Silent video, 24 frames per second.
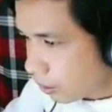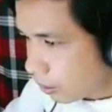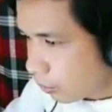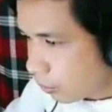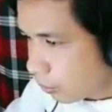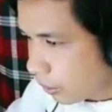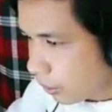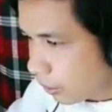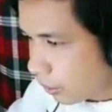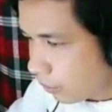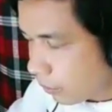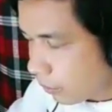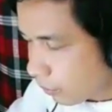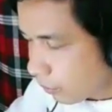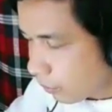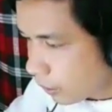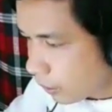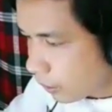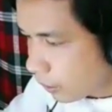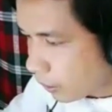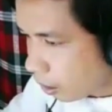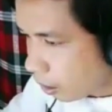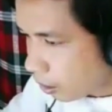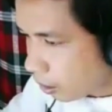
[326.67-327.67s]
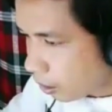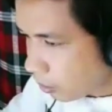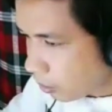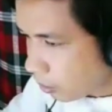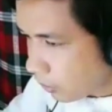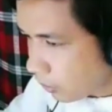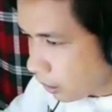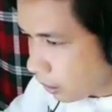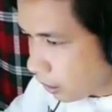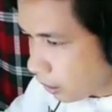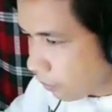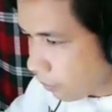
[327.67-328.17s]
We have the first column,
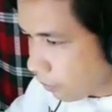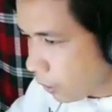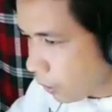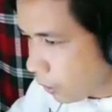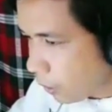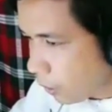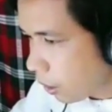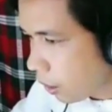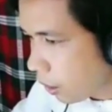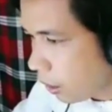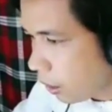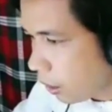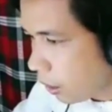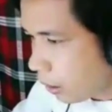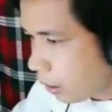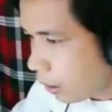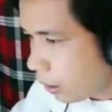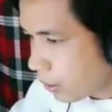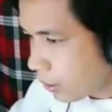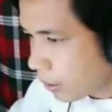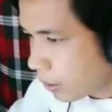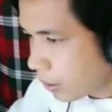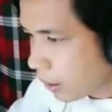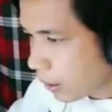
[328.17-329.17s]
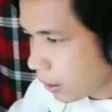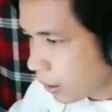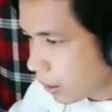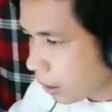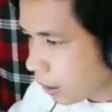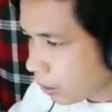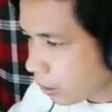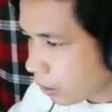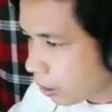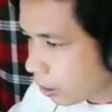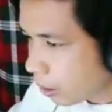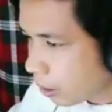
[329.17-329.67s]
individual, the
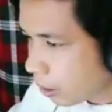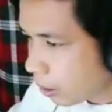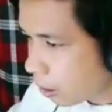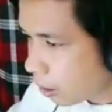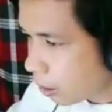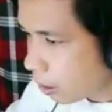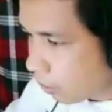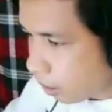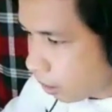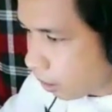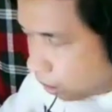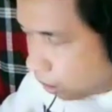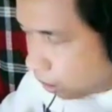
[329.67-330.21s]
second column,